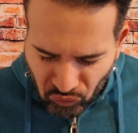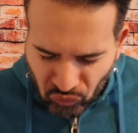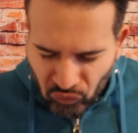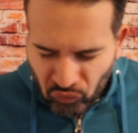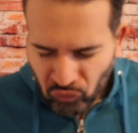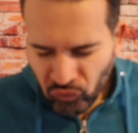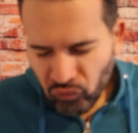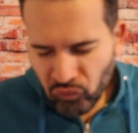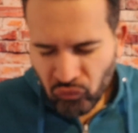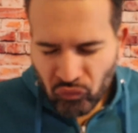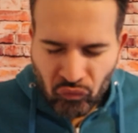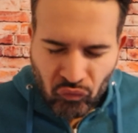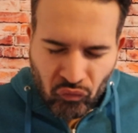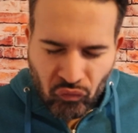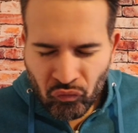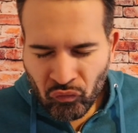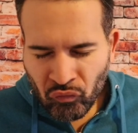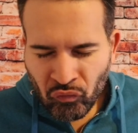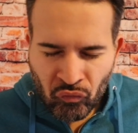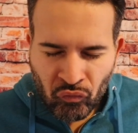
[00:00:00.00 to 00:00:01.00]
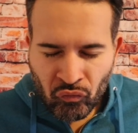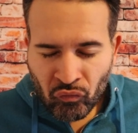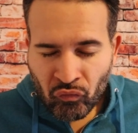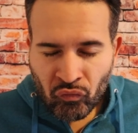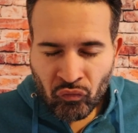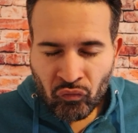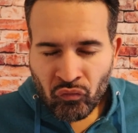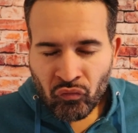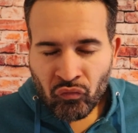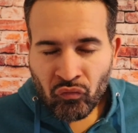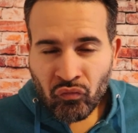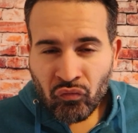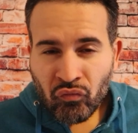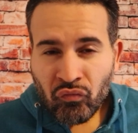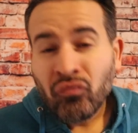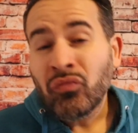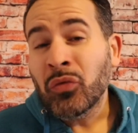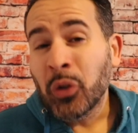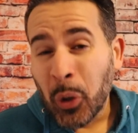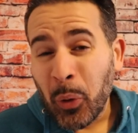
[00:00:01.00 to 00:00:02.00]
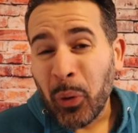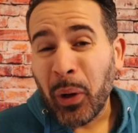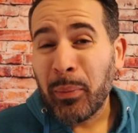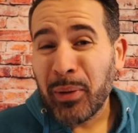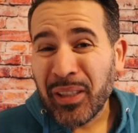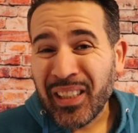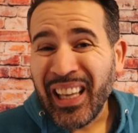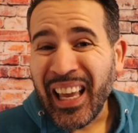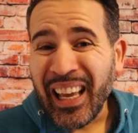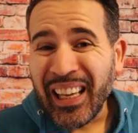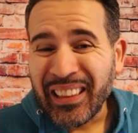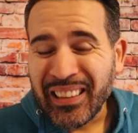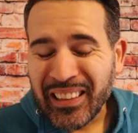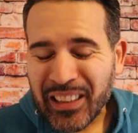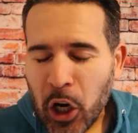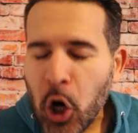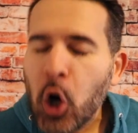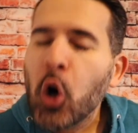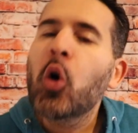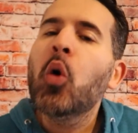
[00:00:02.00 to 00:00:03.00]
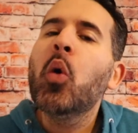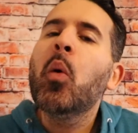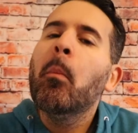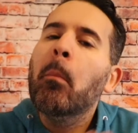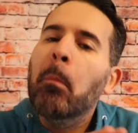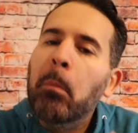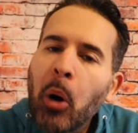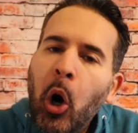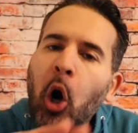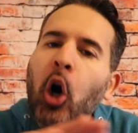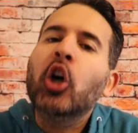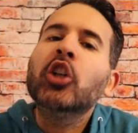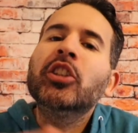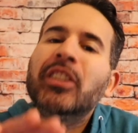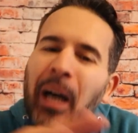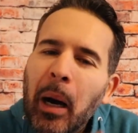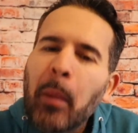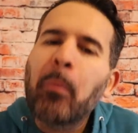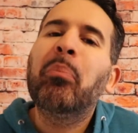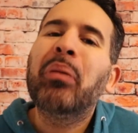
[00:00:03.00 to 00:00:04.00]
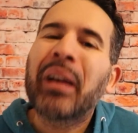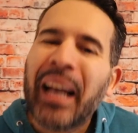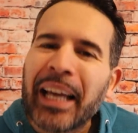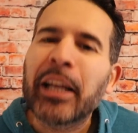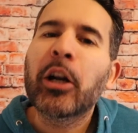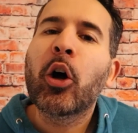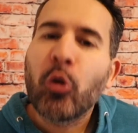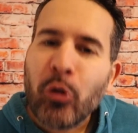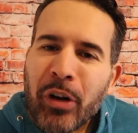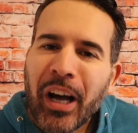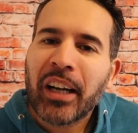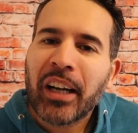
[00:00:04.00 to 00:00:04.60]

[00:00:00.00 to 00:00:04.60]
Mm-mm-mm. You know what I'm gonna say? Balled up Play-Doh